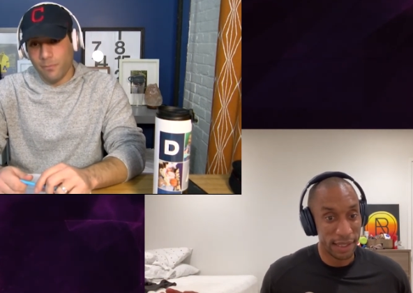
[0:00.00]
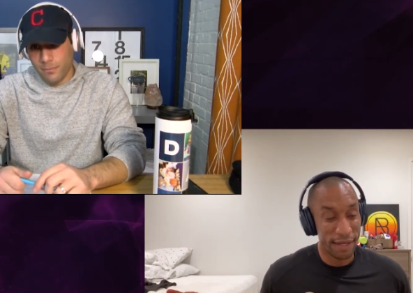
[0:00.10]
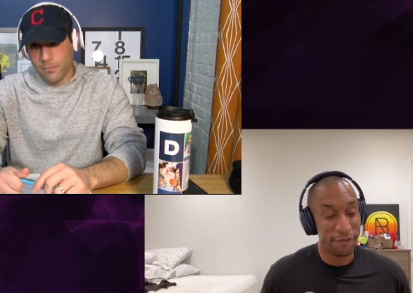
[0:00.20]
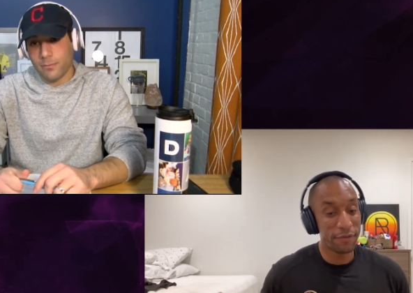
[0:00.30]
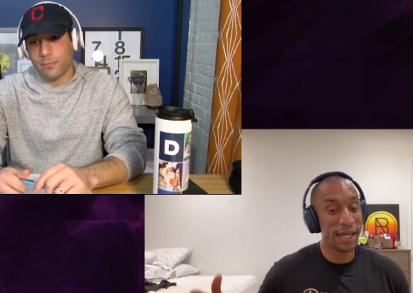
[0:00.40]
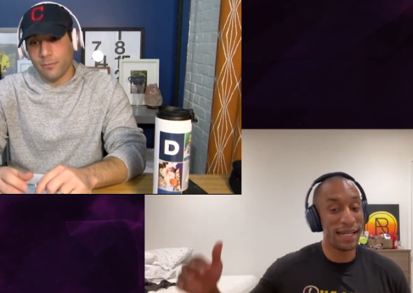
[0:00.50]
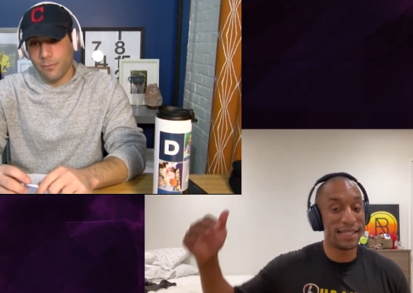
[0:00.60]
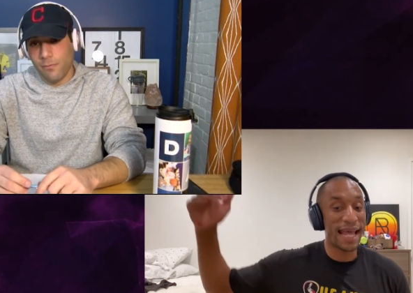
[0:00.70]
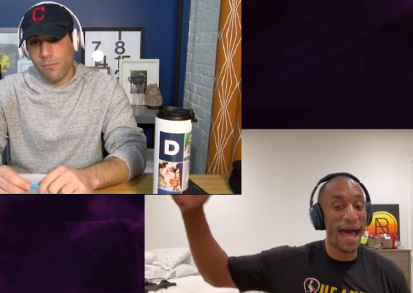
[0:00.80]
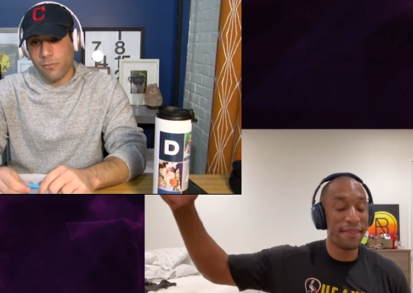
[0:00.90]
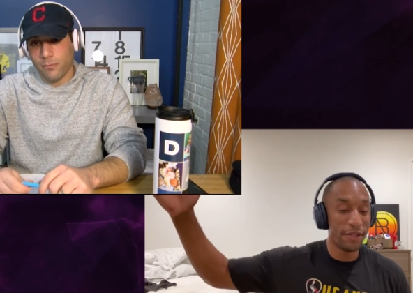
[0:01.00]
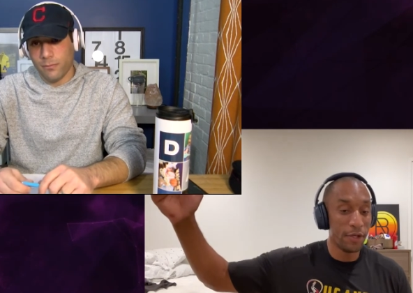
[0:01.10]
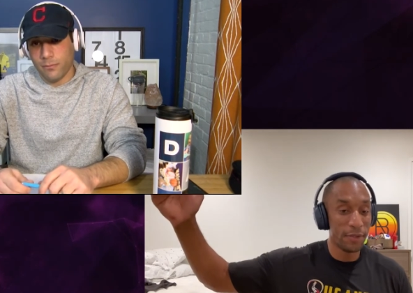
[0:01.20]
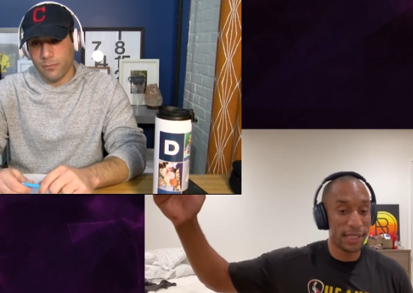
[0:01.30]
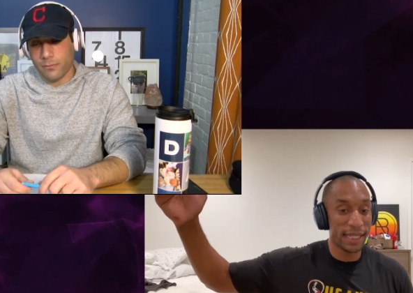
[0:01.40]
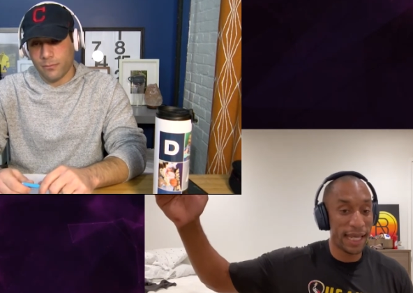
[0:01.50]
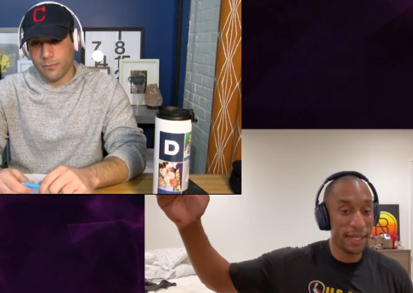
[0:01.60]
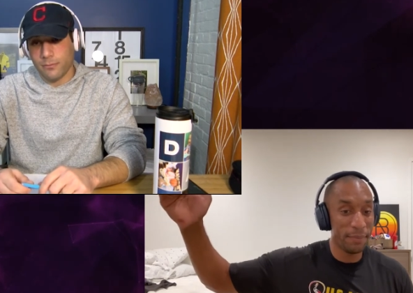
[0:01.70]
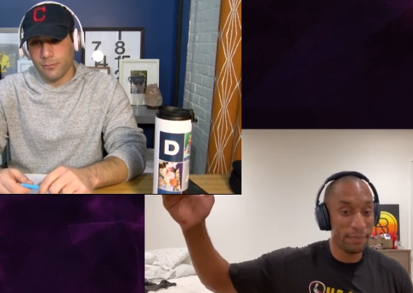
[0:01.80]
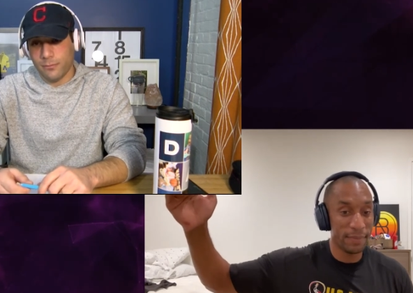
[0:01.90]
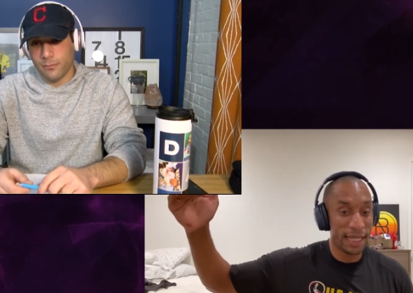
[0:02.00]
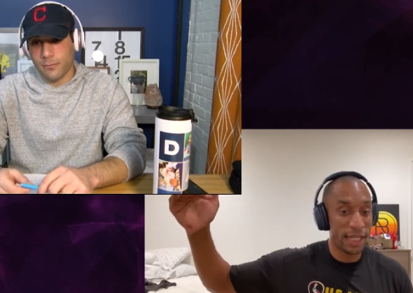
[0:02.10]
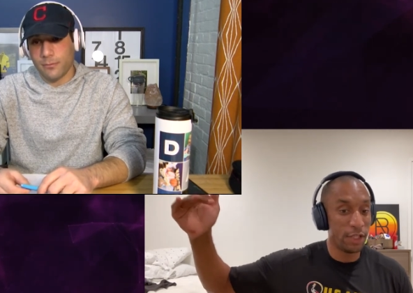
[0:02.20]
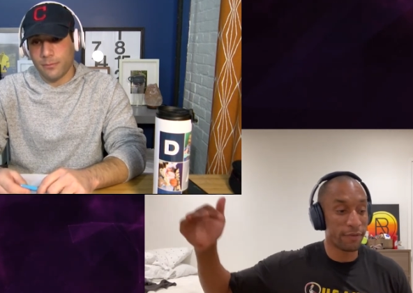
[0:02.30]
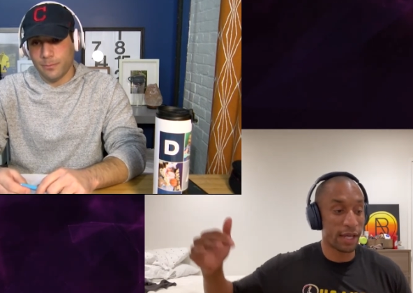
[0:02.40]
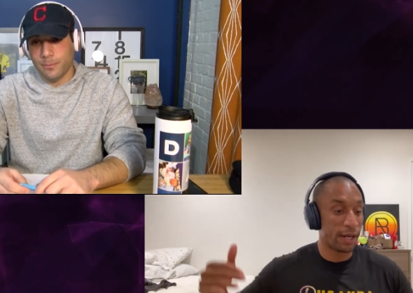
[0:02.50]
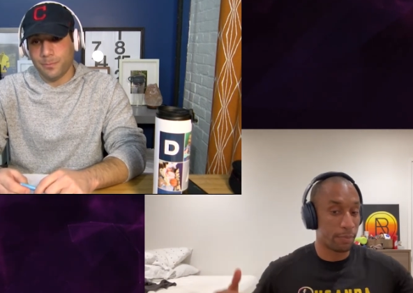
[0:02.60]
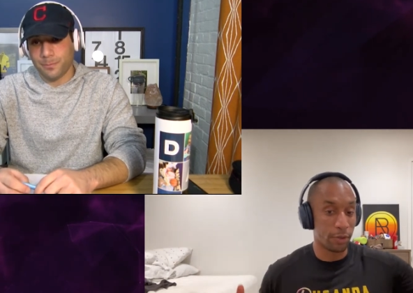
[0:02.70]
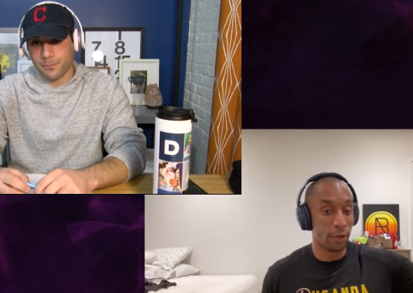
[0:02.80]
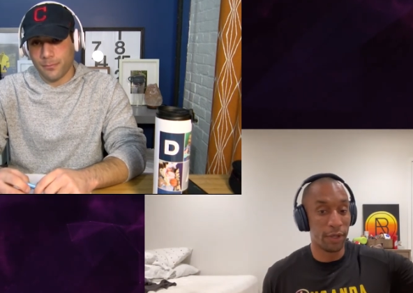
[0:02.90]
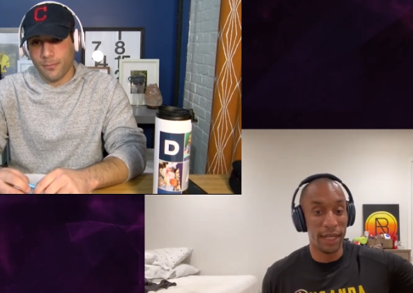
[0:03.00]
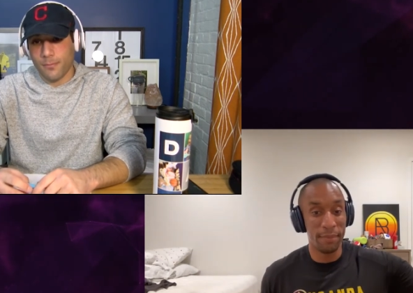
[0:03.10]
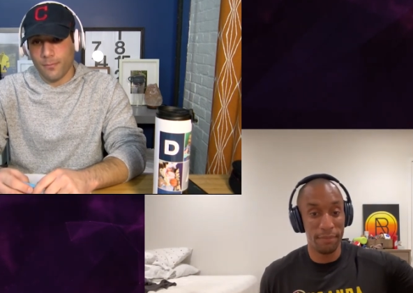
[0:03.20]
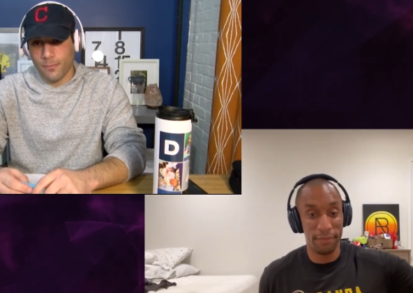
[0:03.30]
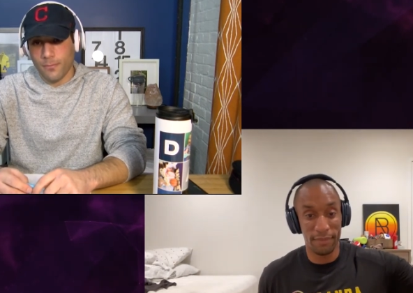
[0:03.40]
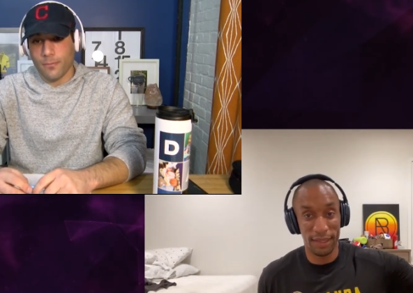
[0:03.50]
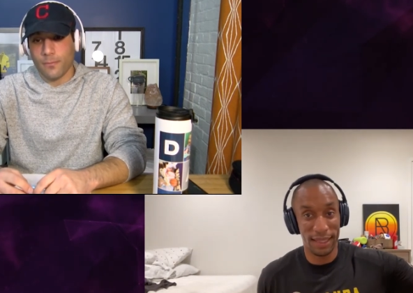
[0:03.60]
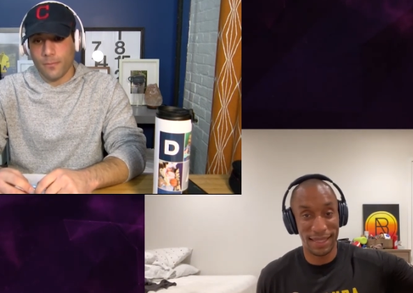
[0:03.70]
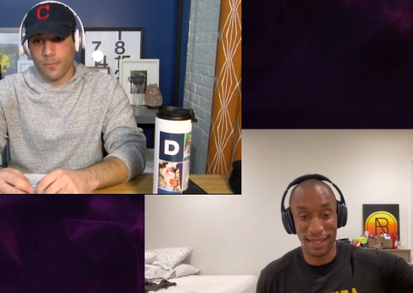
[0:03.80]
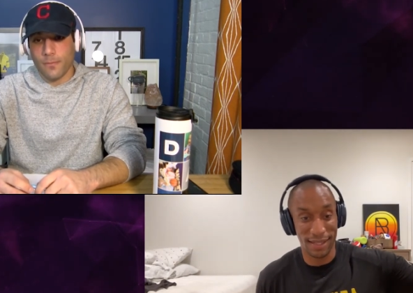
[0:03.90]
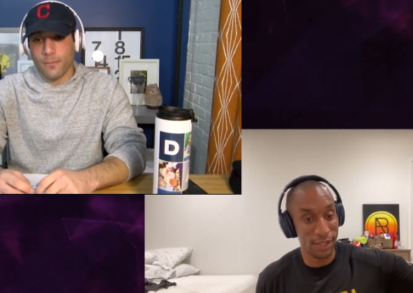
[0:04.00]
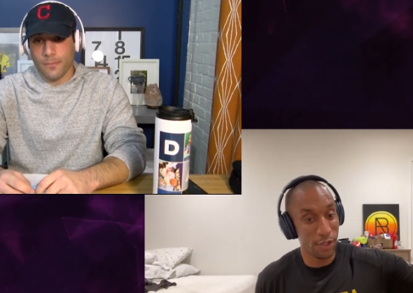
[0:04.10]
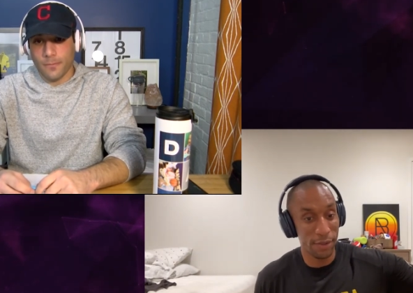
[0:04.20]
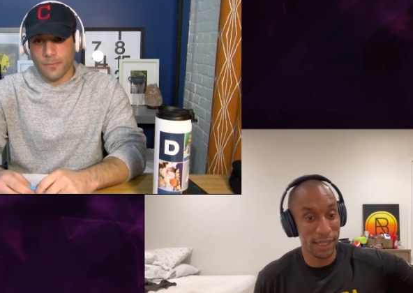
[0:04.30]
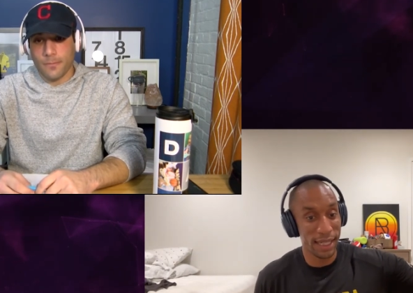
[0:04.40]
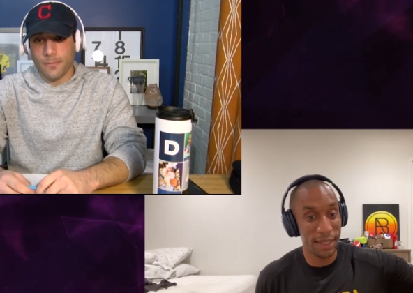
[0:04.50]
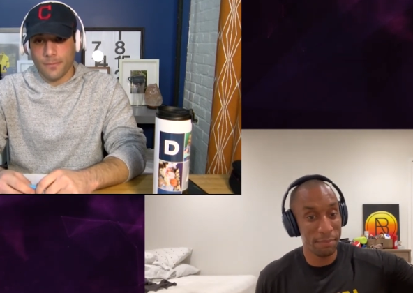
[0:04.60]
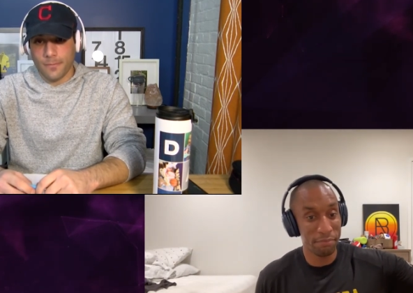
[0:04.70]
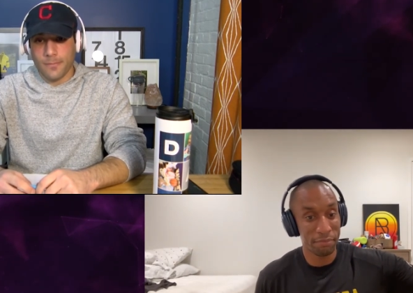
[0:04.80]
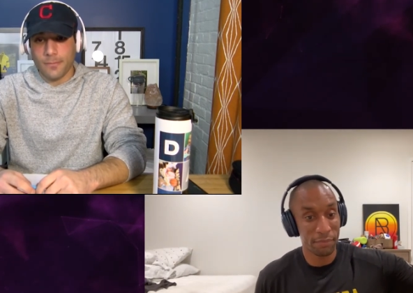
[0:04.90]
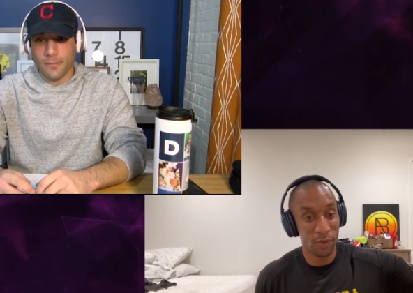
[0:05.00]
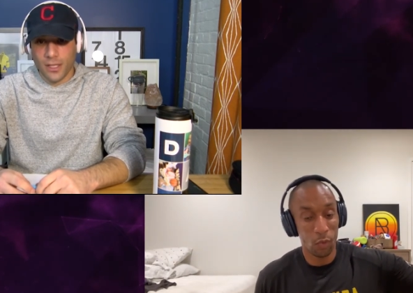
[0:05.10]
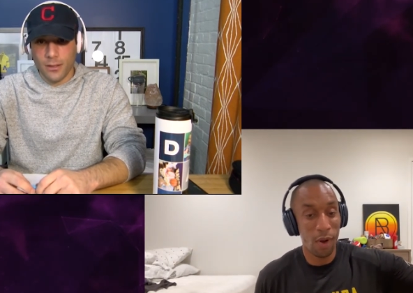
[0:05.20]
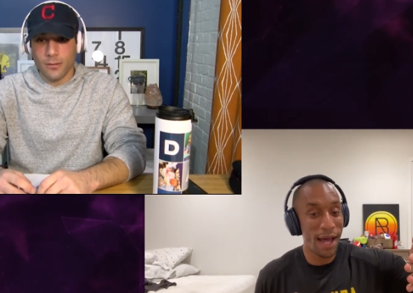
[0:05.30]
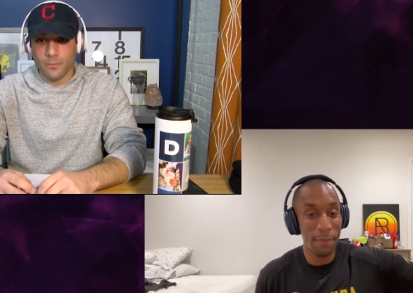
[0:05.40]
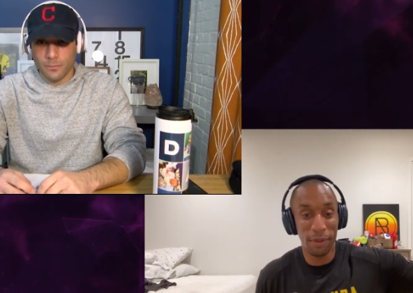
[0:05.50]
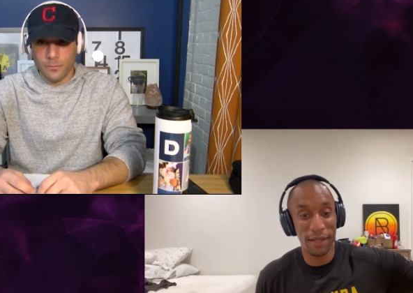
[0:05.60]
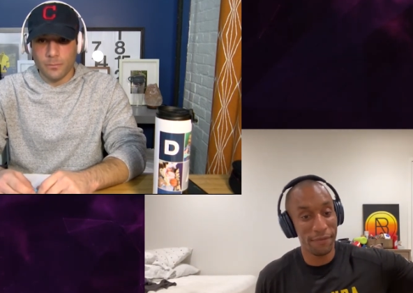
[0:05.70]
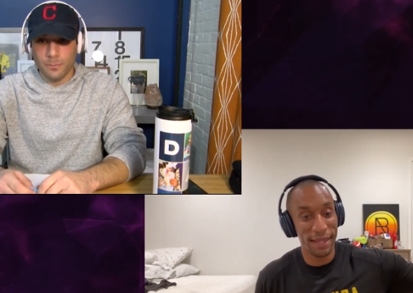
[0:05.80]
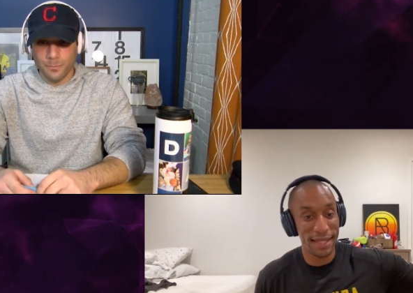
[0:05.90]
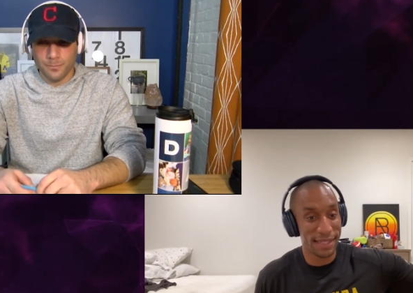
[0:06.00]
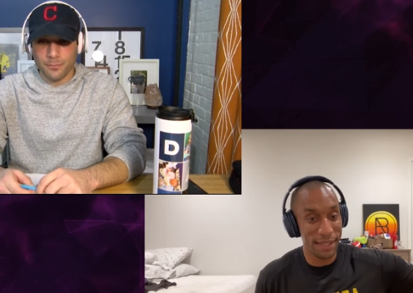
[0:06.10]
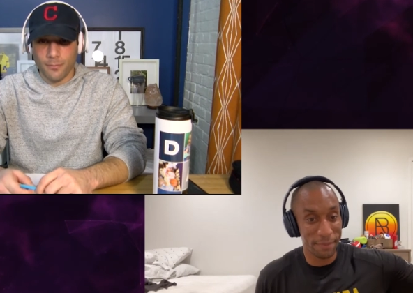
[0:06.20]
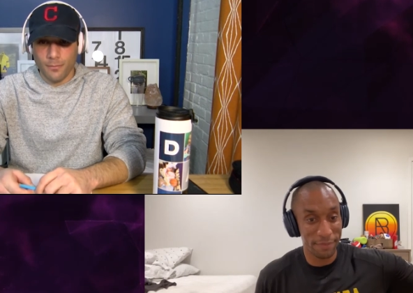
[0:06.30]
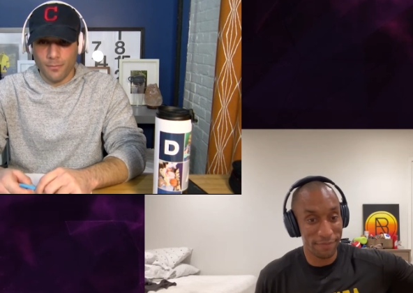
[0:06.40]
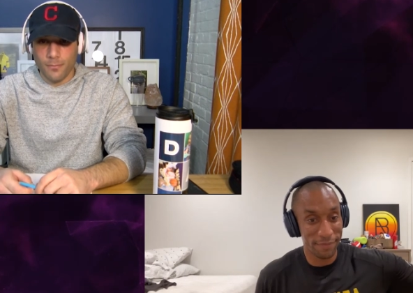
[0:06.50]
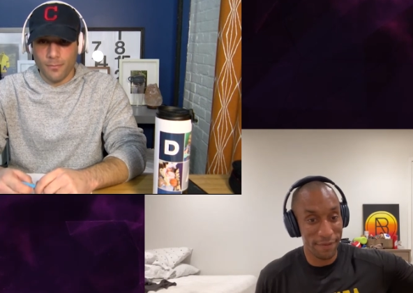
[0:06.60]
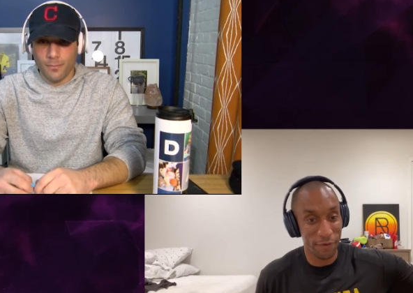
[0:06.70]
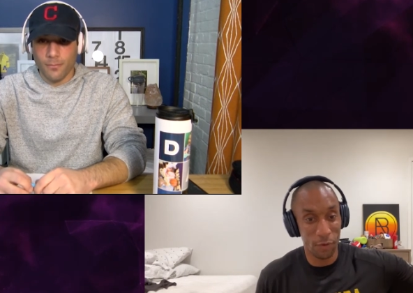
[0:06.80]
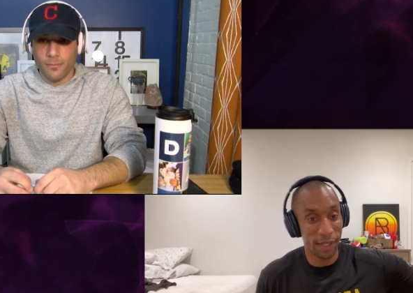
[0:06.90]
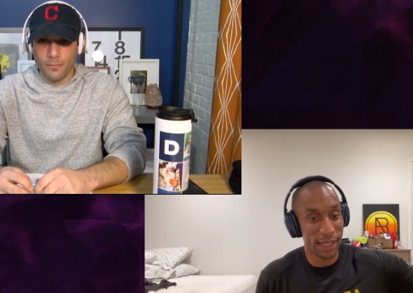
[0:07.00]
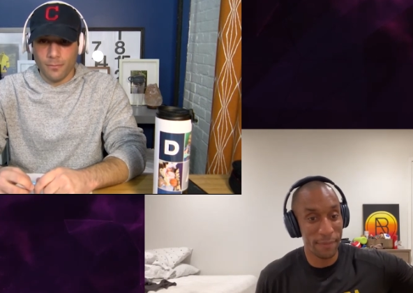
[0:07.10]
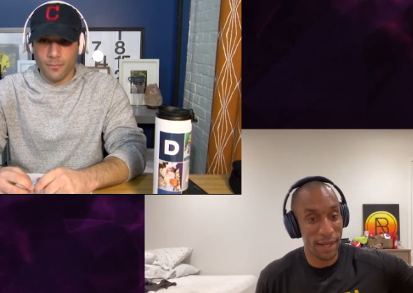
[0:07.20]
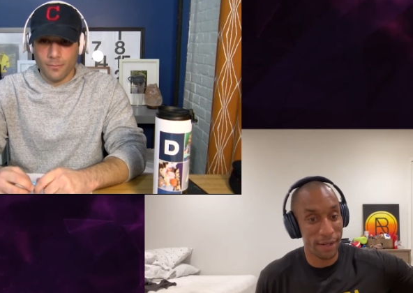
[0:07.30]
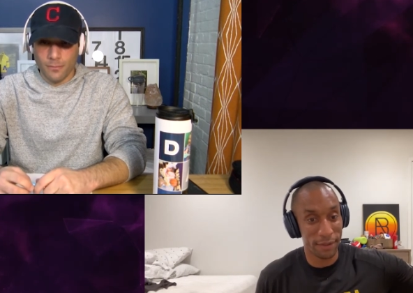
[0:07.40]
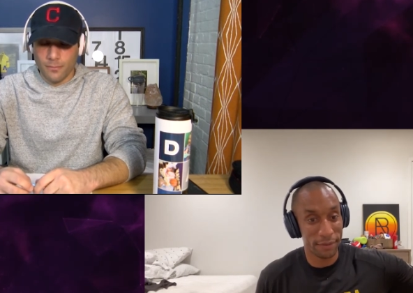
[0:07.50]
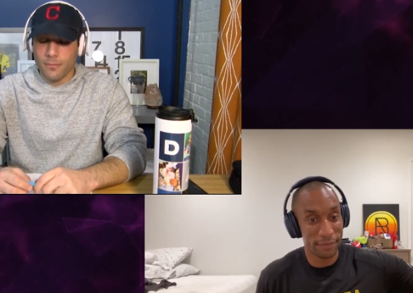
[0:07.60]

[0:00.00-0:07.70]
Speaker 1: If you've got a dad that knows the game and you've got a program that doesn't know the game, why play for that team if you want to get better?